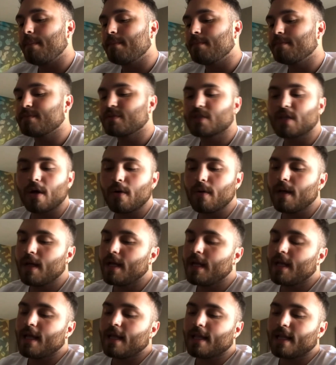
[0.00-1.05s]
So
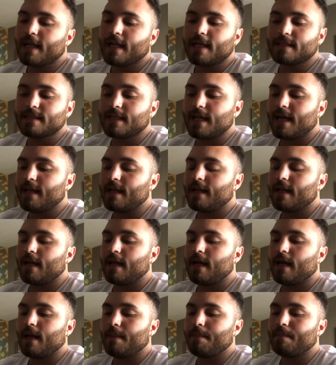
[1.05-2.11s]
like I said,
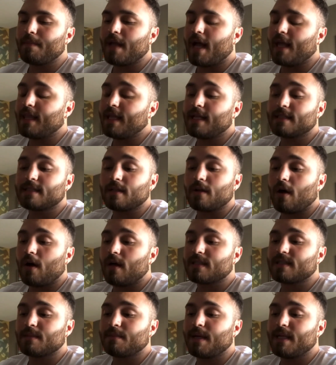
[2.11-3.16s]
I think it's an
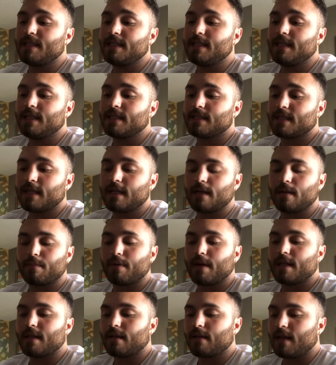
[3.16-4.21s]
awesome idea to get a
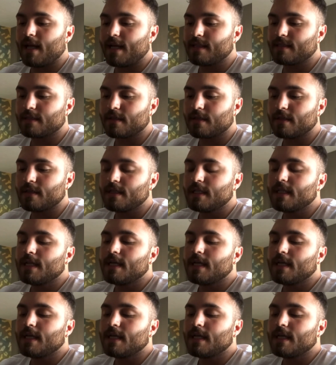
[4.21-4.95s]
breathalyzer.